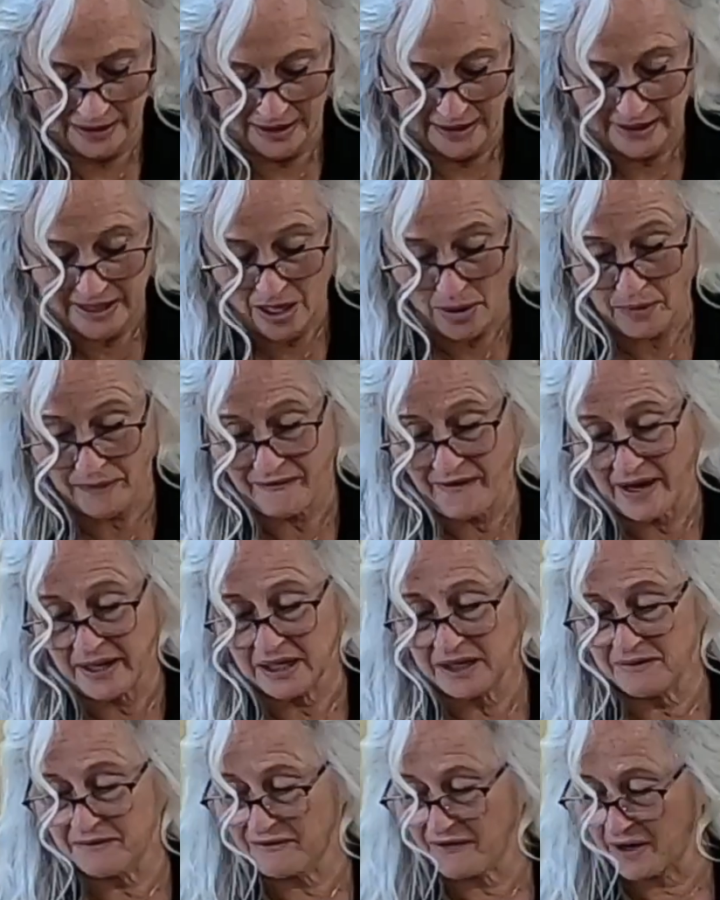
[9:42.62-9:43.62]
Now, if I
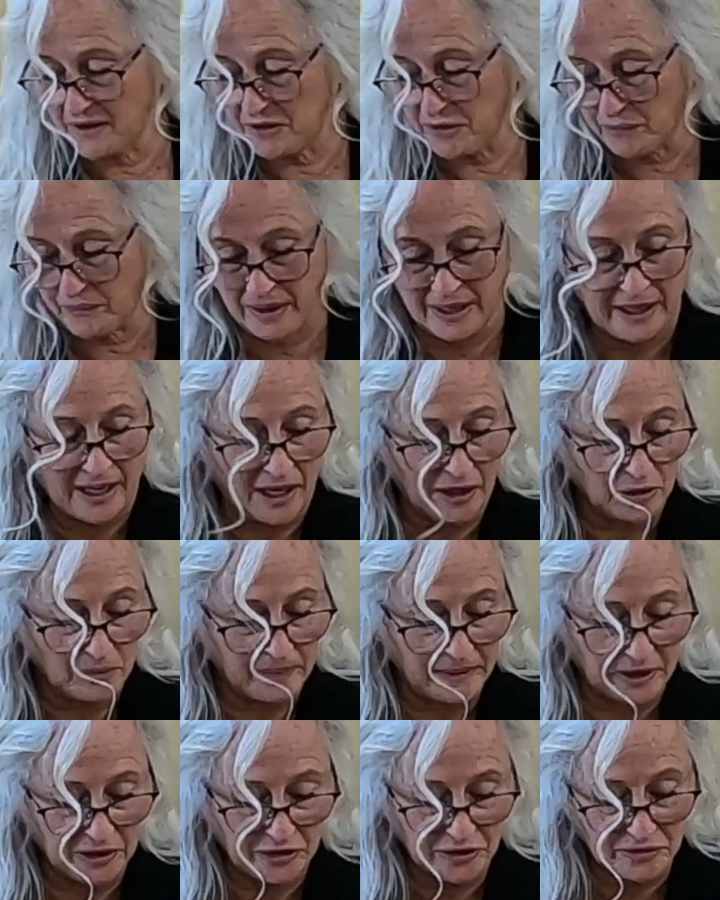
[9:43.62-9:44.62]
can find the red
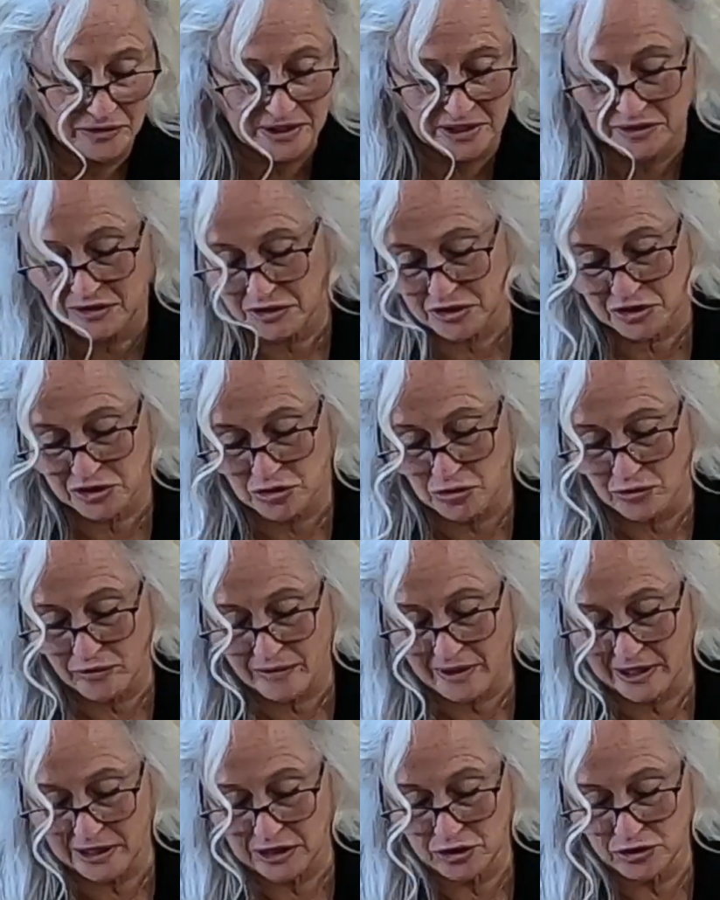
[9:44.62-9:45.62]
jalapenos in the store,
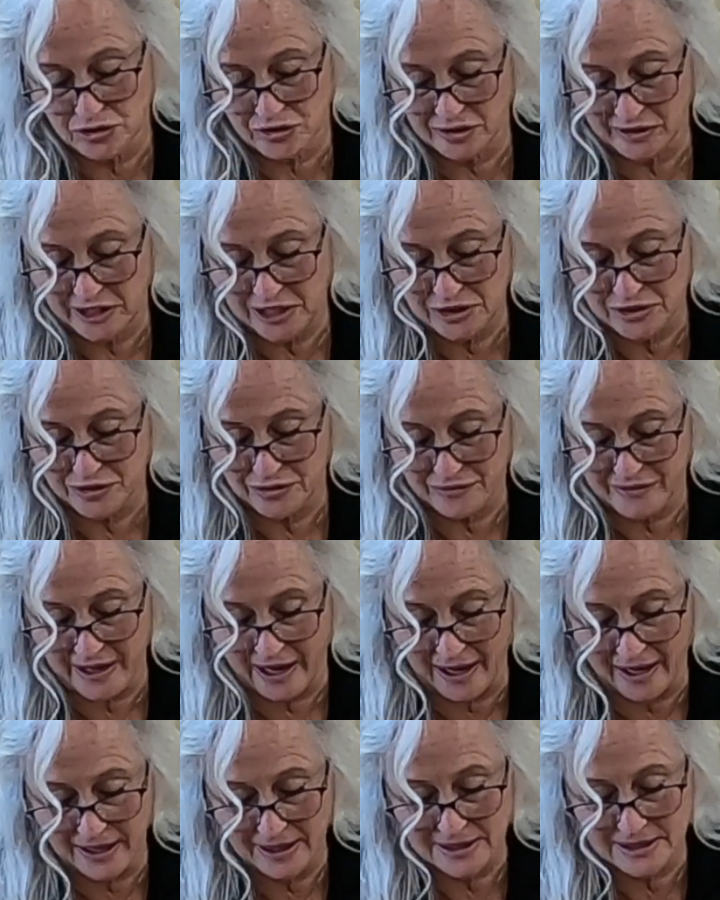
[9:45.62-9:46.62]
I usually do
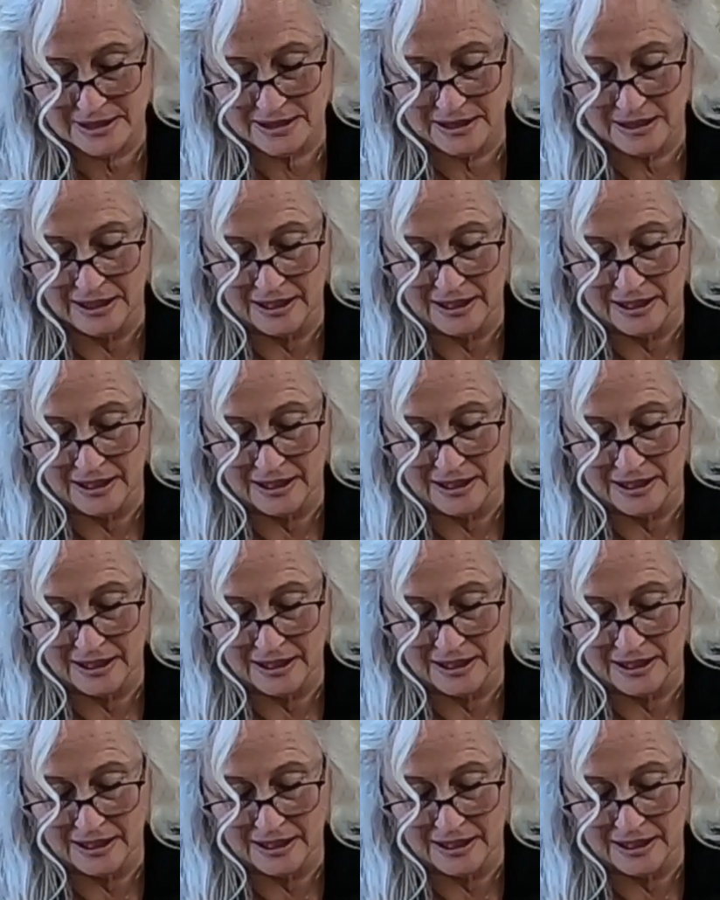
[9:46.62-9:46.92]
that.